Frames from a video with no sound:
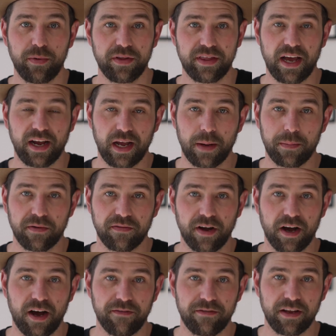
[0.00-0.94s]
with that cup of
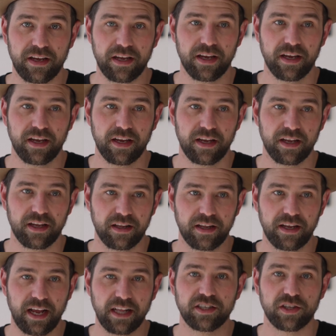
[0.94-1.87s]
coffee,
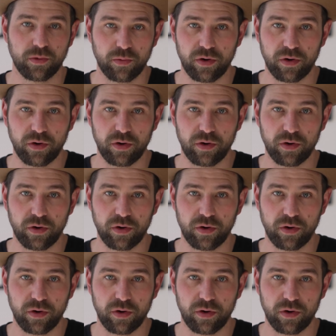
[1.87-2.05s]
it's the